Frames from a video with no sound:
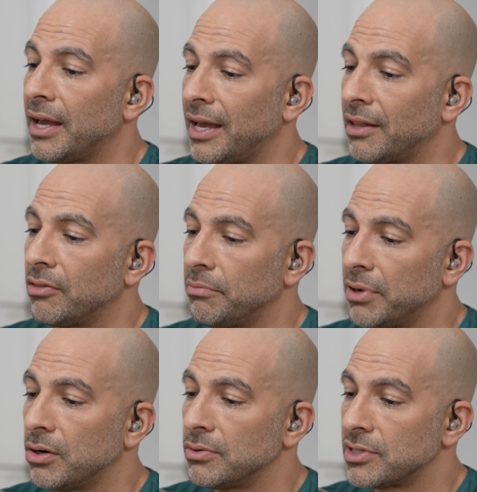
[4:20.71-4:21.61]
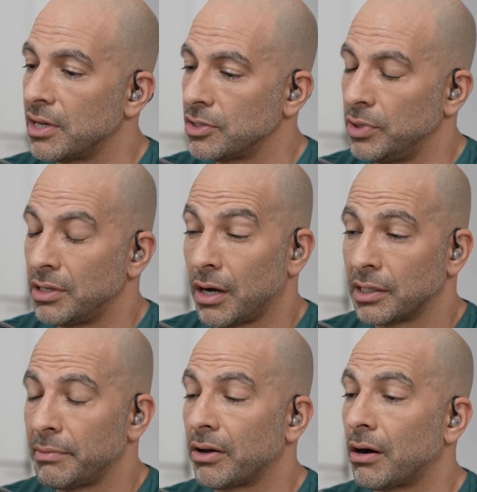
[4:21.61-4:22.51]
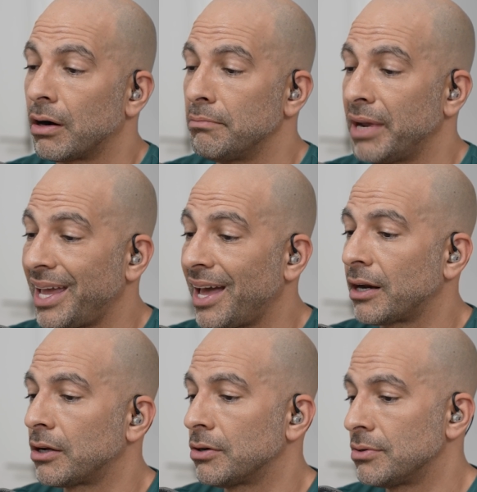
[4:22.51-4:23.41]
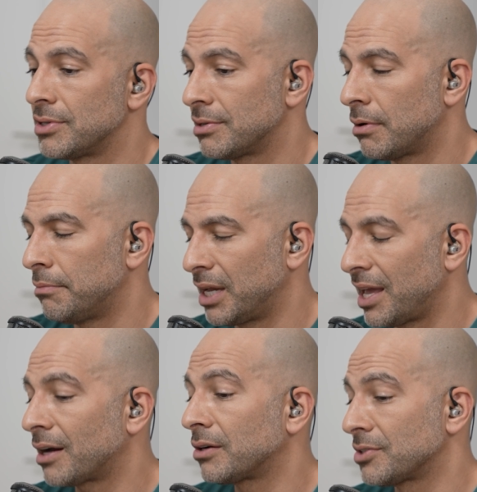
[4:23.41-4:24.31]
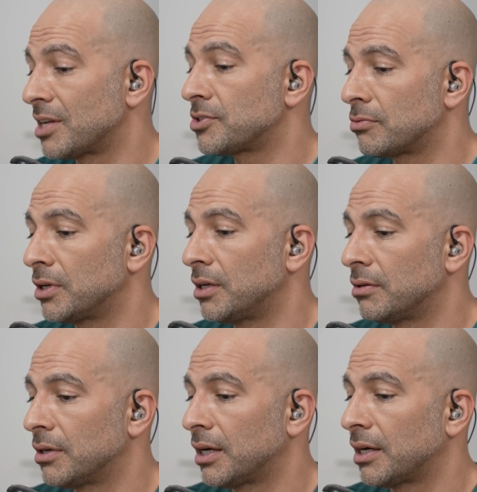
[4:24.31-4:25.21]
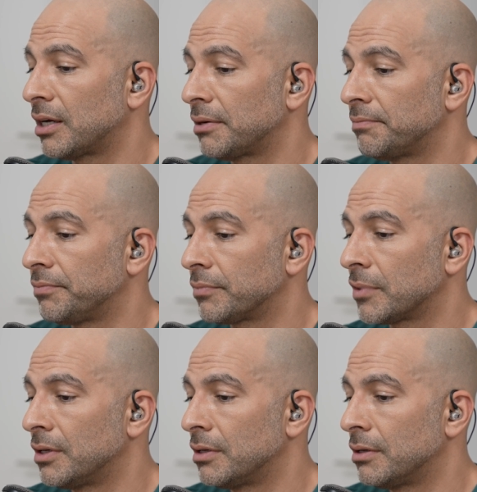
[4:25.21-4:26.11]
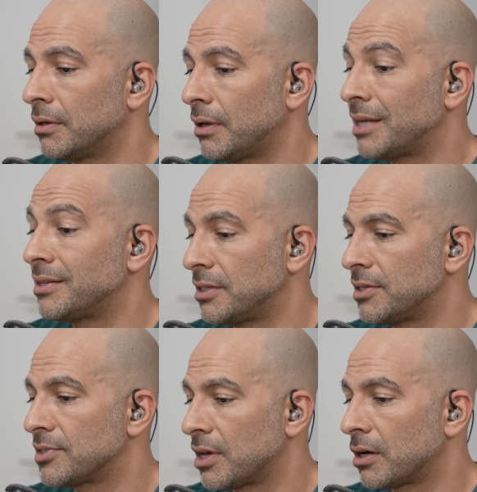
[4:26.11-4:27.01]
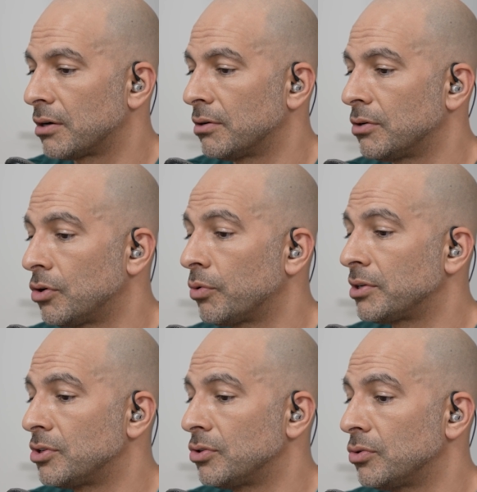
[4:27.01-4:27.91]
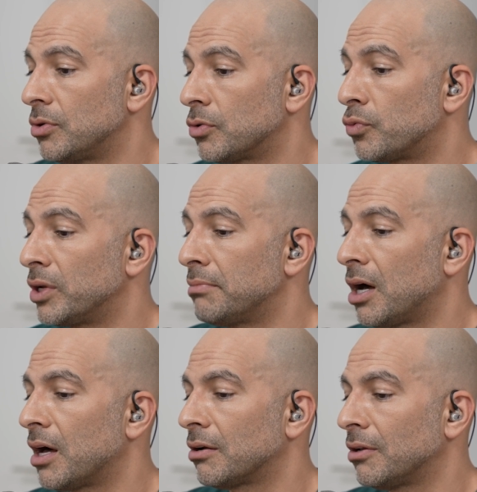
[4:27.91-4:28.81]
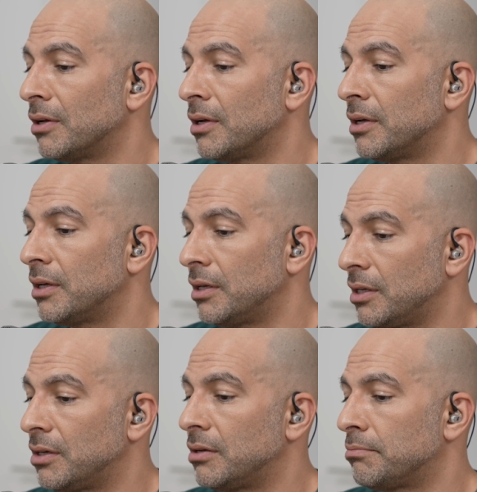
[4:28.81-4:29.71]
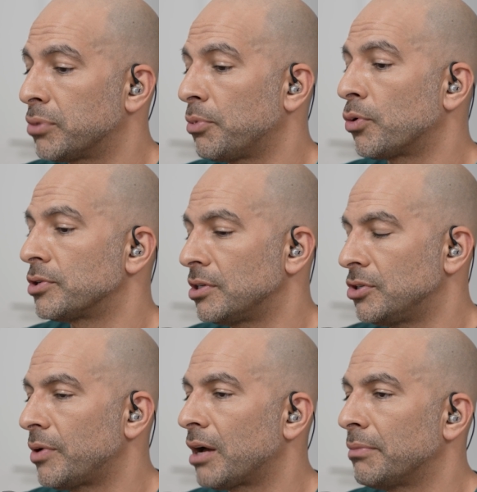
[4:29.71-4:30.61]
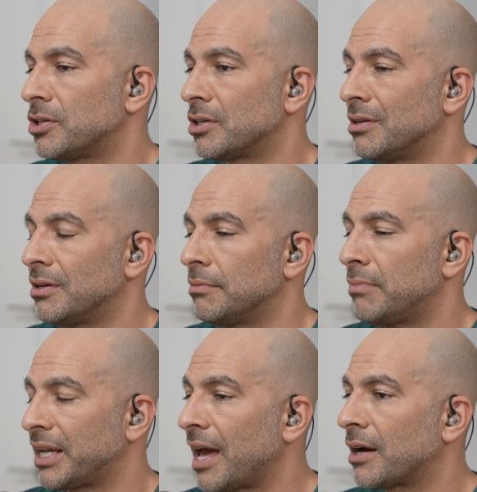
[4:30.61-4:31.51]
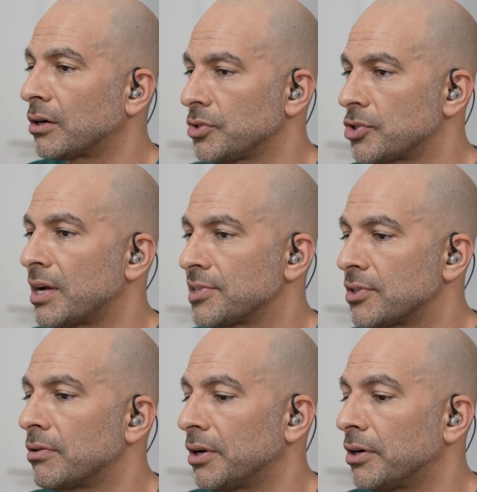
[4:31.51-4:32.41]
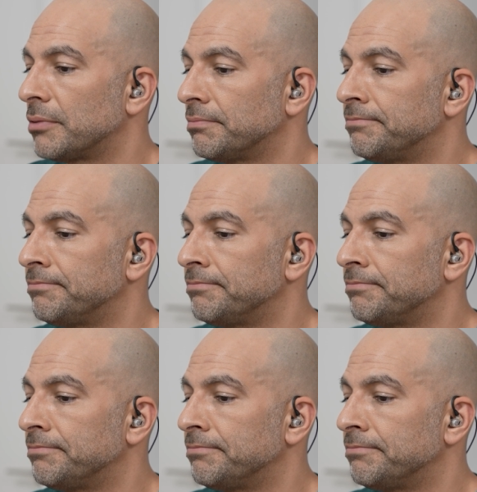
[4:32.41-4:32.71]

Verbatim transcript: And the bones, as we talked about, are mechanical, uh, mechanical sensory uh, entities that are going to remodel in proportion to how much mechanical stress they're under.